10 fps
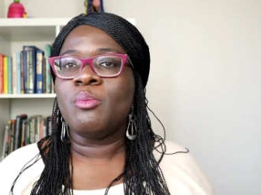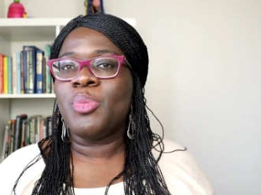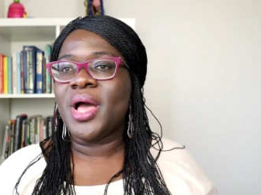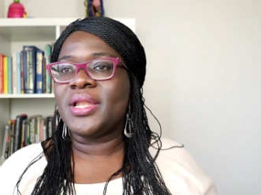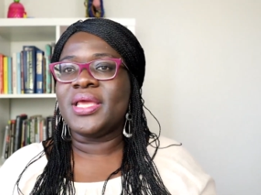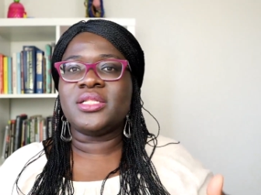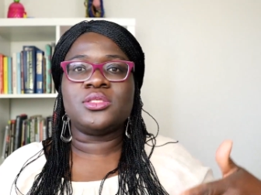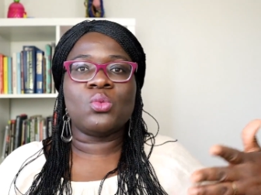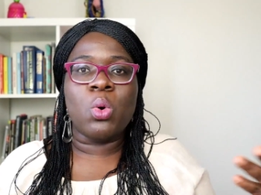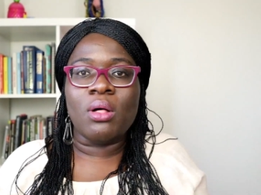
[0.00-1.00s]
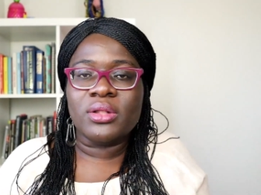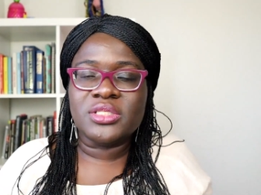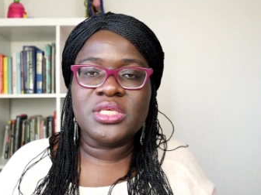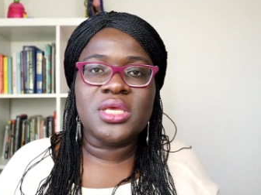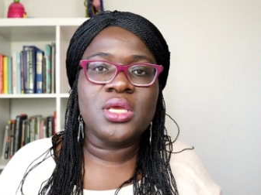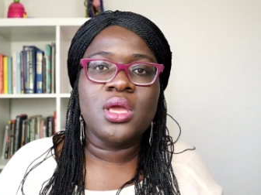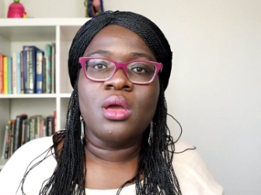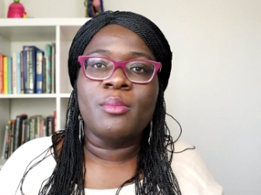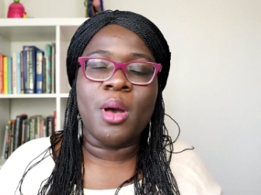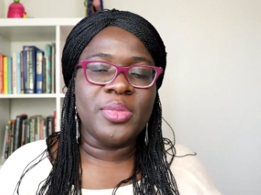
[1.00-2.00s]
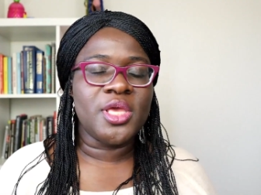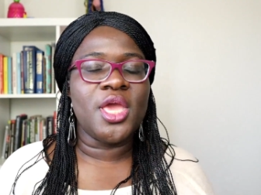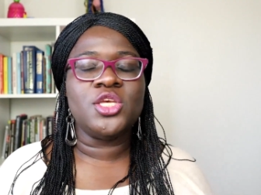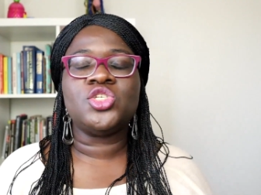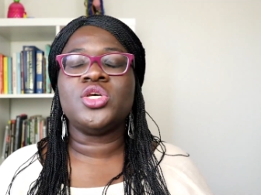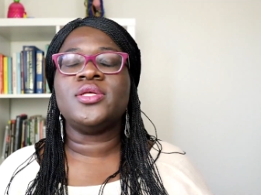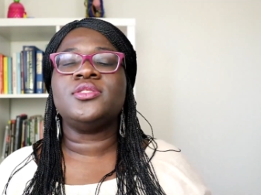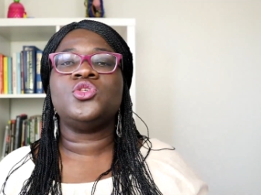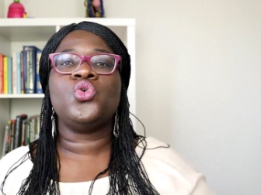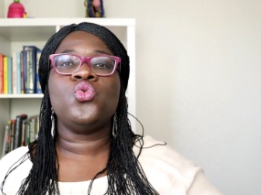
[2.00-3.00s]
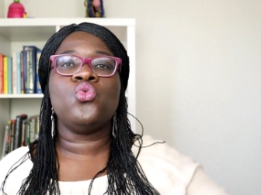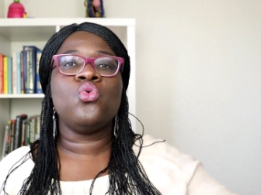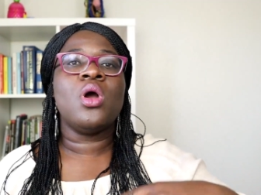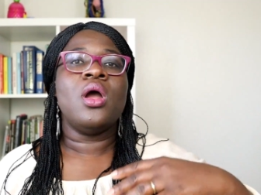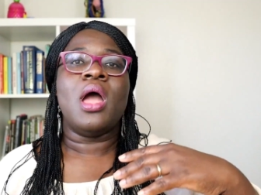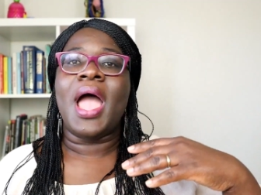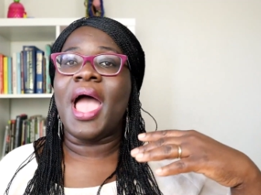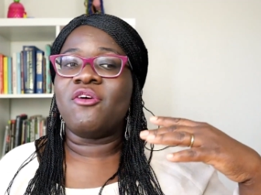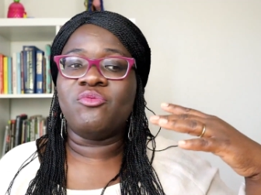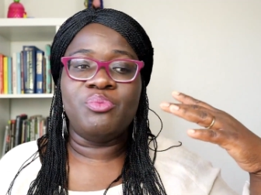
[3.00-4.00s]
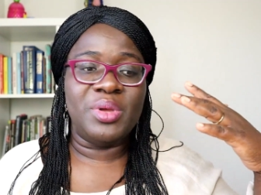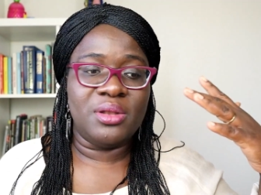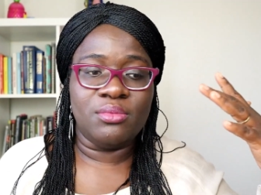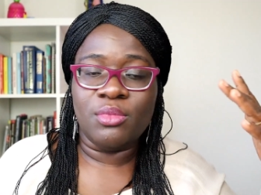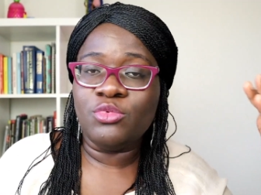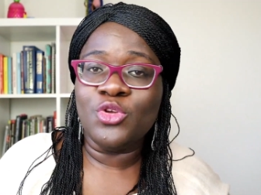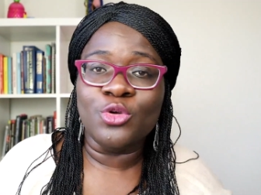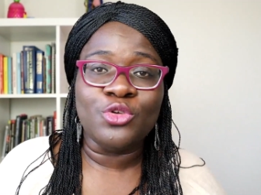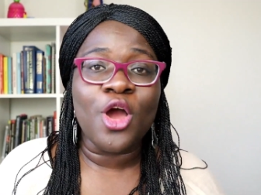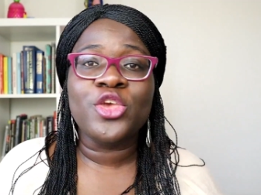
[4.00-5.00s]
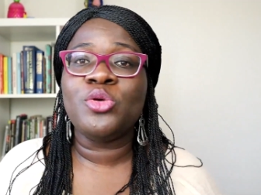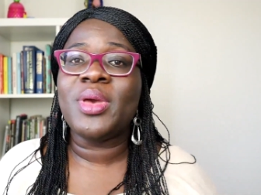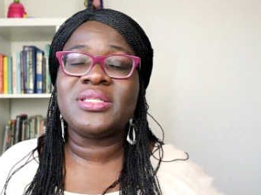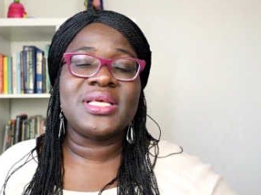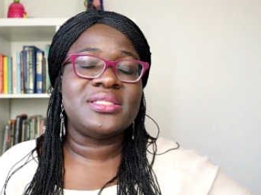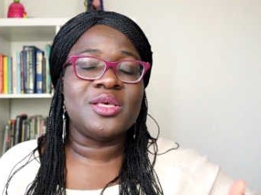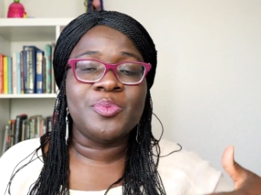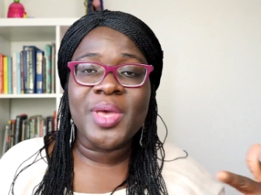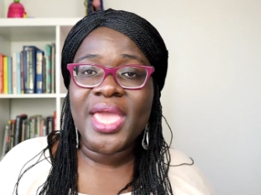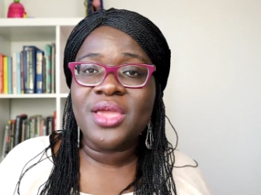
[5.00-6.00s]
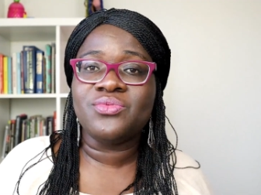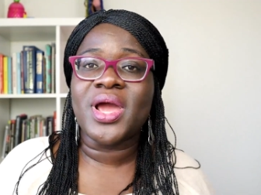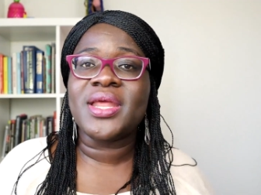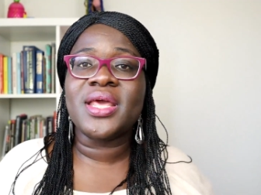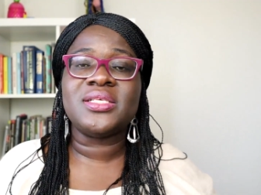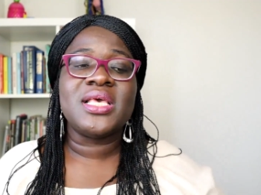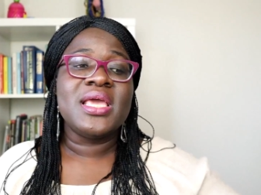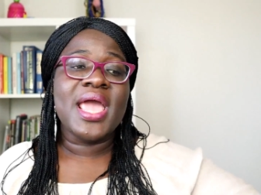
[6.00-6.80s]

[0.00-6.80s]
but it's quality publications who have been, you know, documented to pay writers.